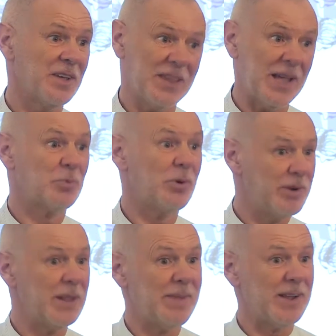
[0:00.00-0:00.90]
And that's what
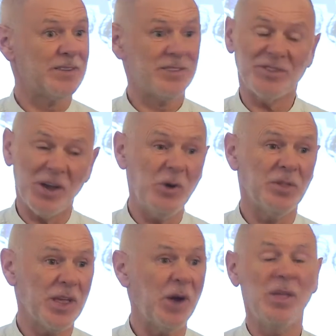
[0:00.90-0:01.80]
really matters. That's
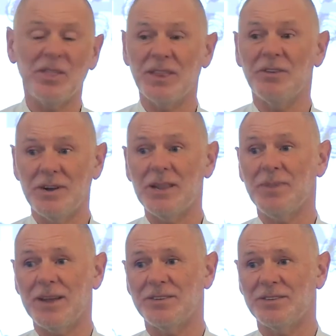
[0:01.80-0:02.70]
the only thing that really
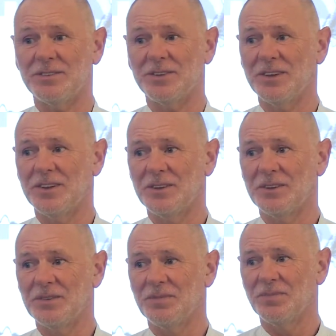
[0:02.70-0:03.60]
matters
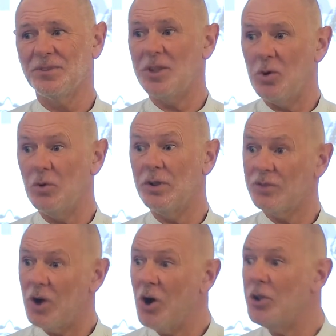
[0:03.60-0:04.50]
to the
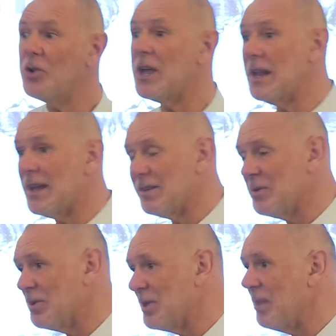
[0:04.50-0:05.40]
audience. Are you
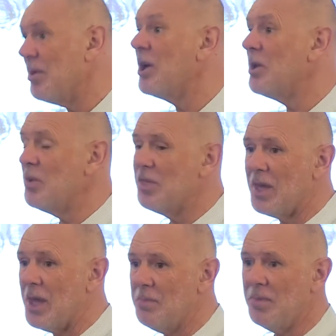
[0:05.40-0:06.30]
connecting with them? Are you with
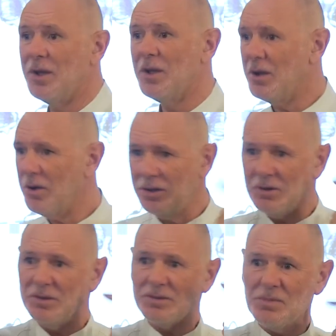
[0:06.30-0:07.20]
them? Or are you
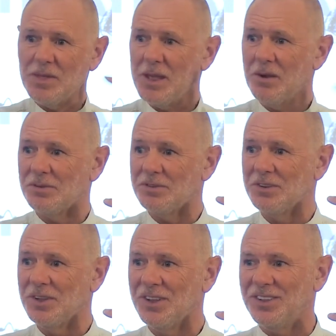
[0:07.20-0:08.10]
doing something else
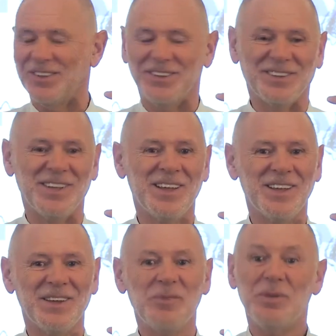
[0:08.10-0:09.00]

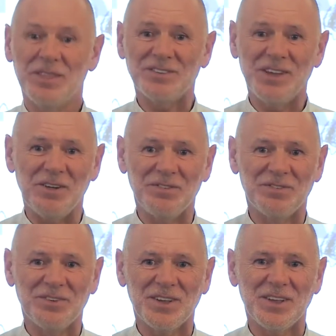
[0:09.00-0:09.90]
with yourself,
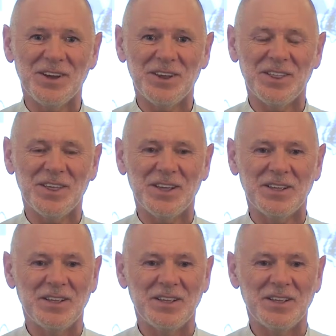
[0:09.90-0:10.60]
kind of thing?